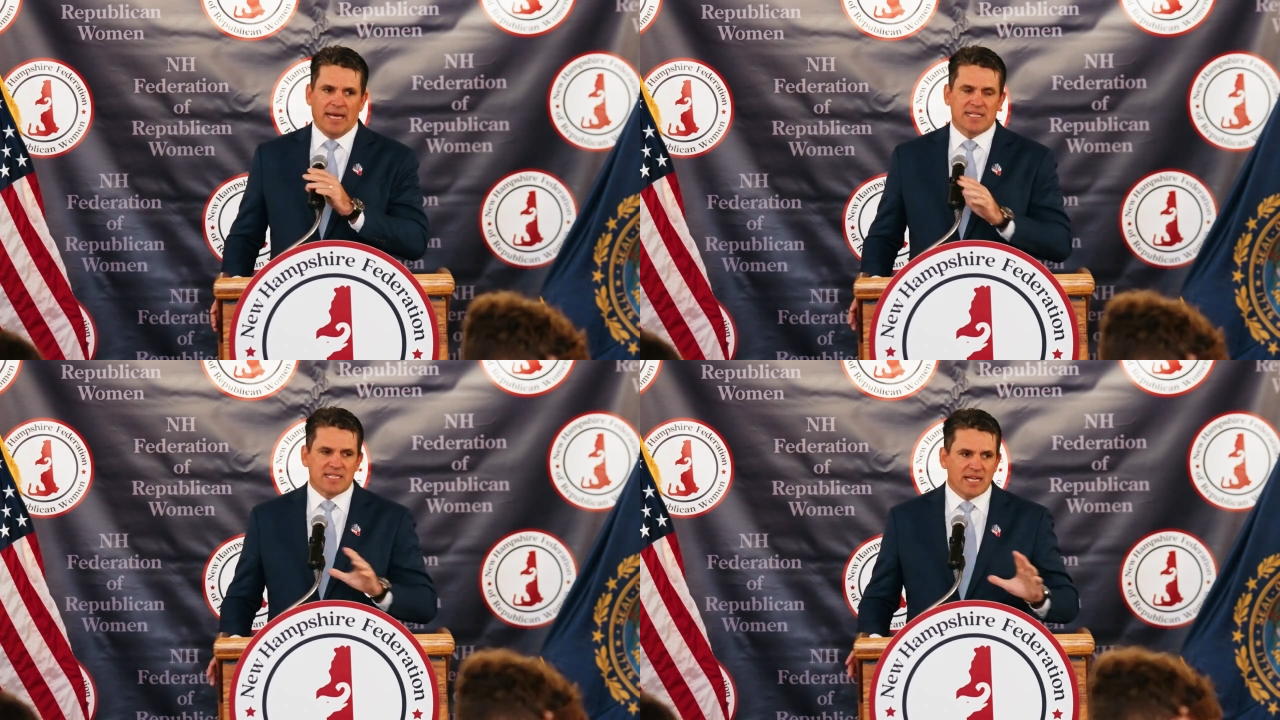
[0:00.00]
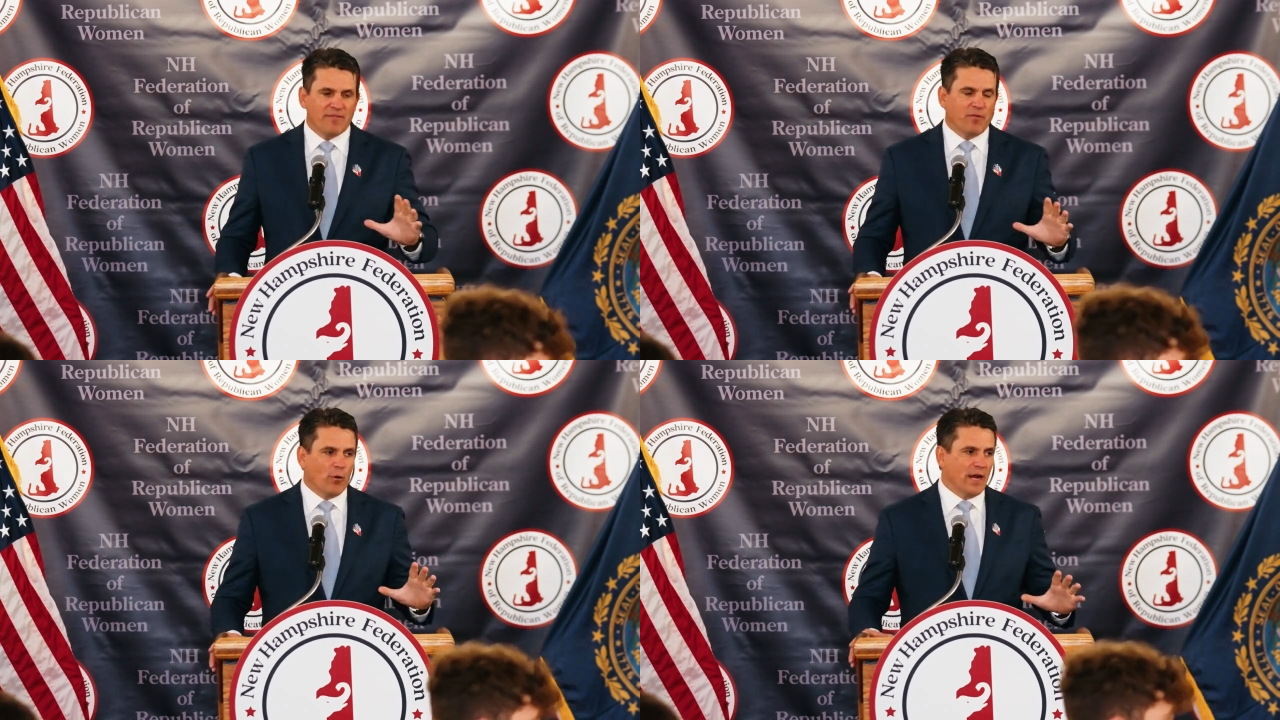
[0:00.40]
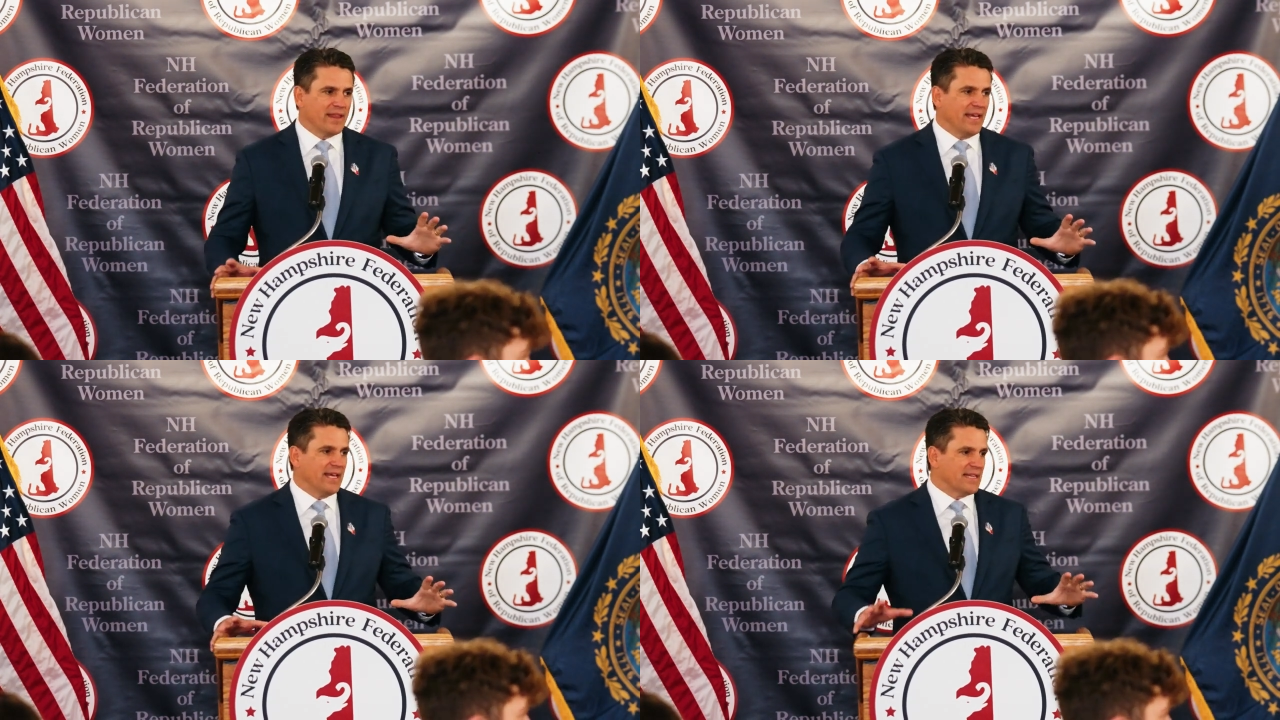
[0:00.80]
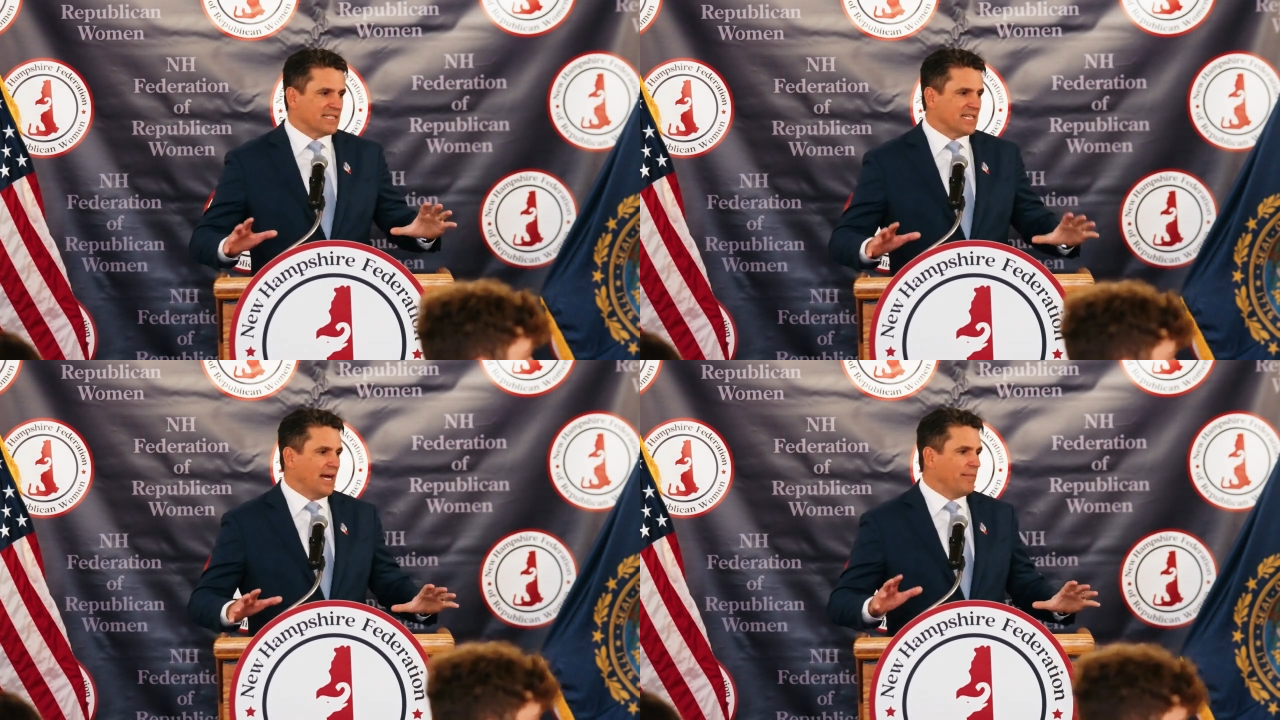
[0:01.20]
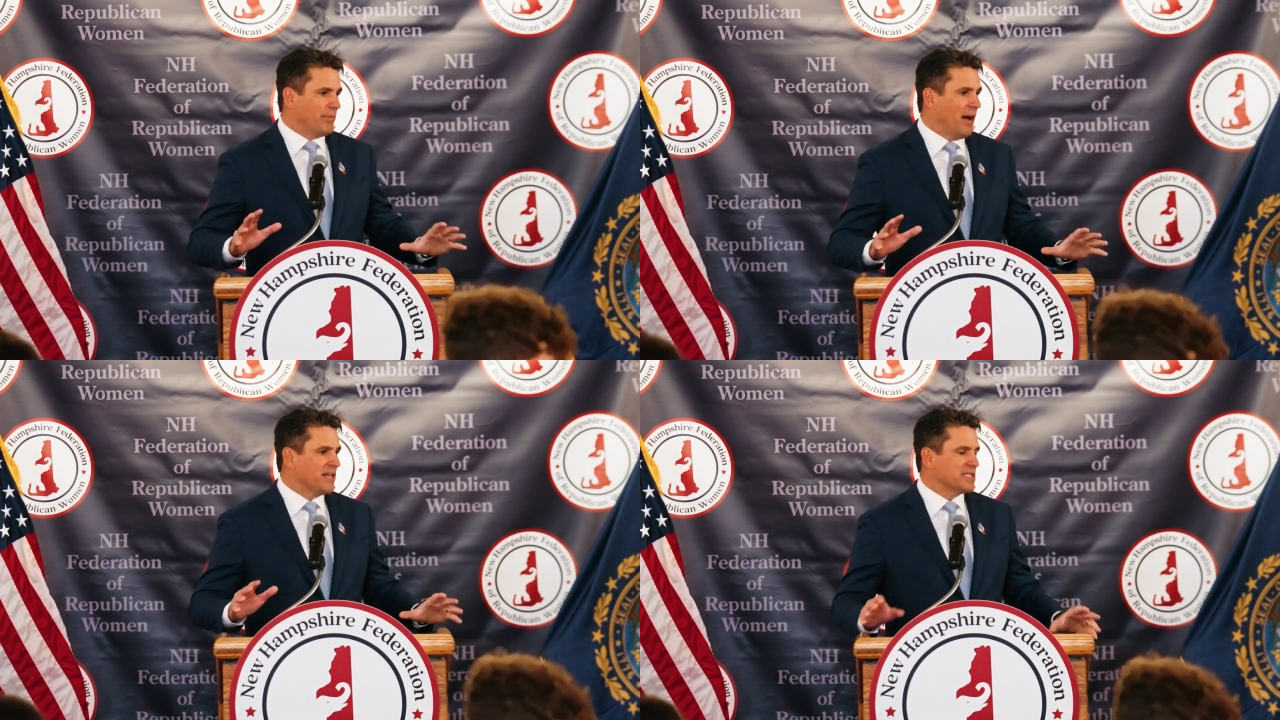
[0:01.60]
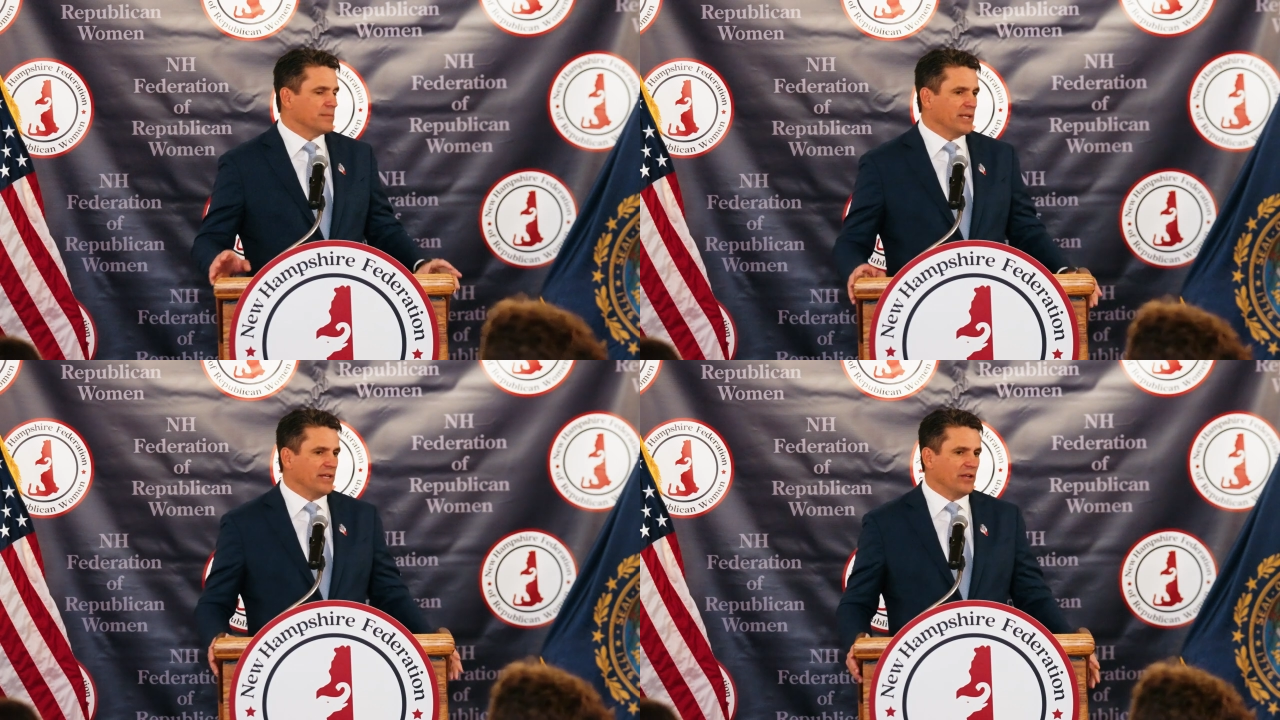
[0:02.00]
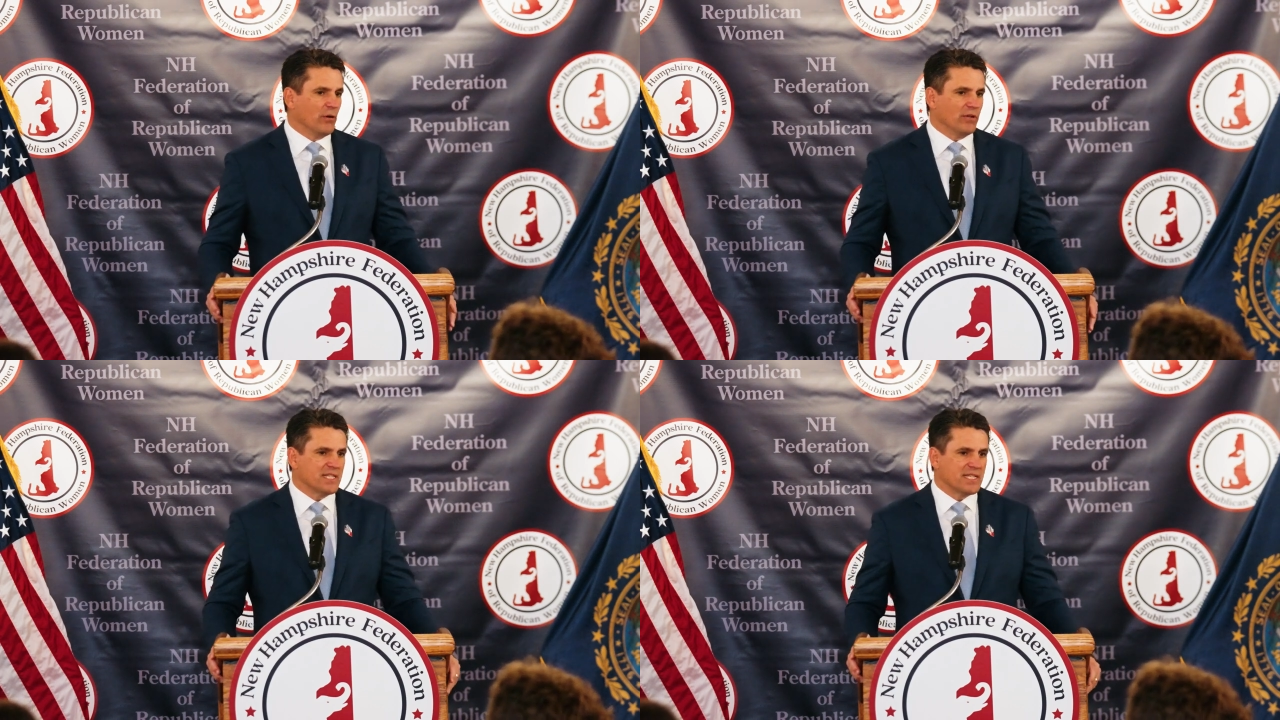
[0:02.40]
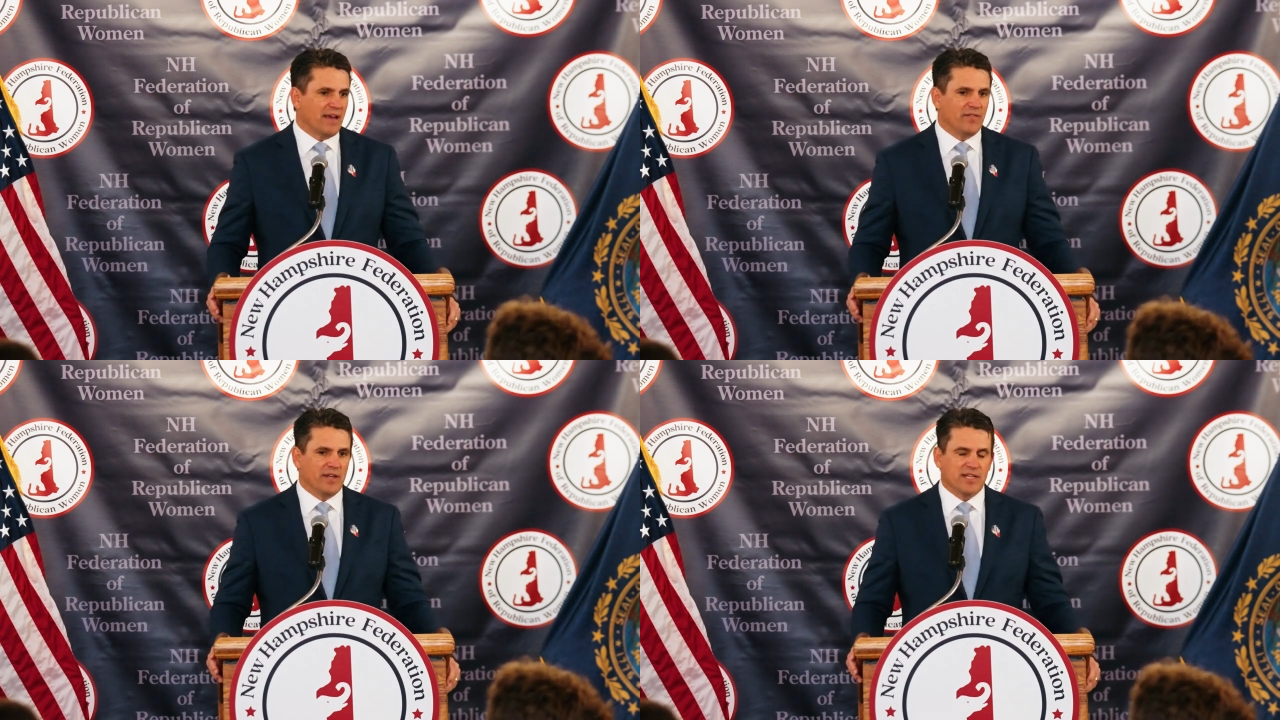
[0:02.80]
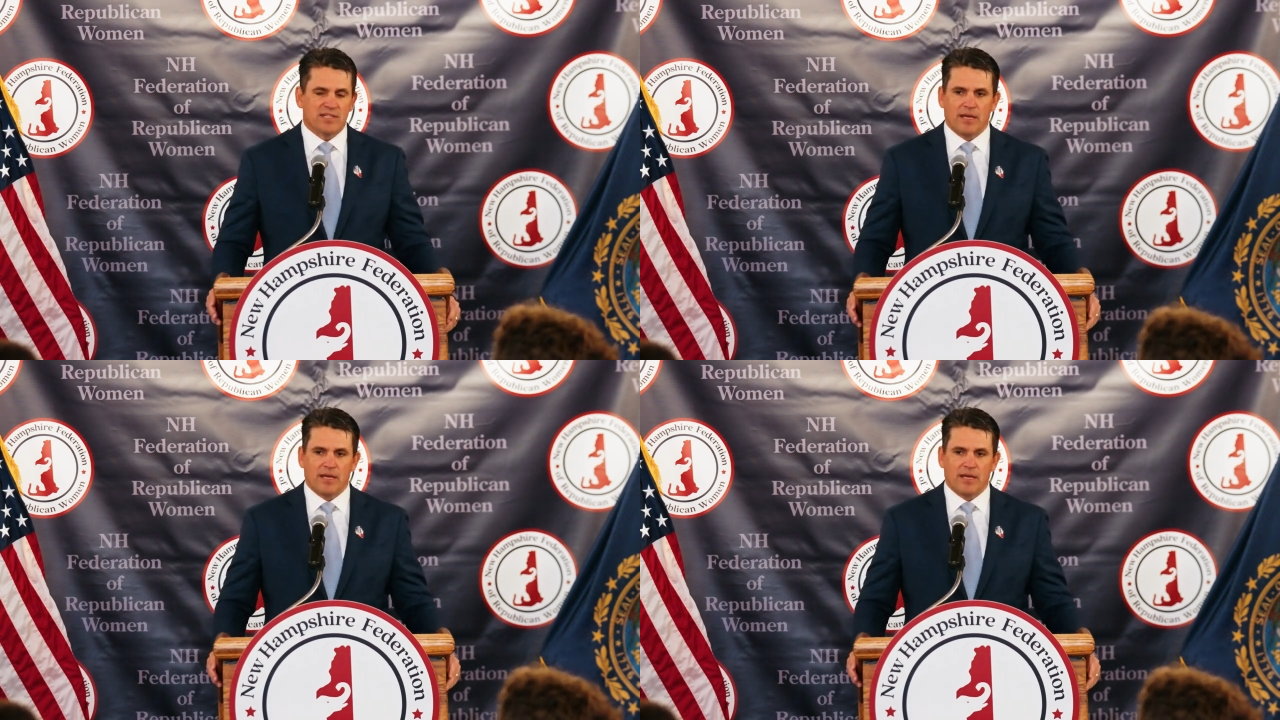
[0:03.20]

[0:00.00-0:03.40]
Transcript: except for, I think, at the time, possibly in the early 70s,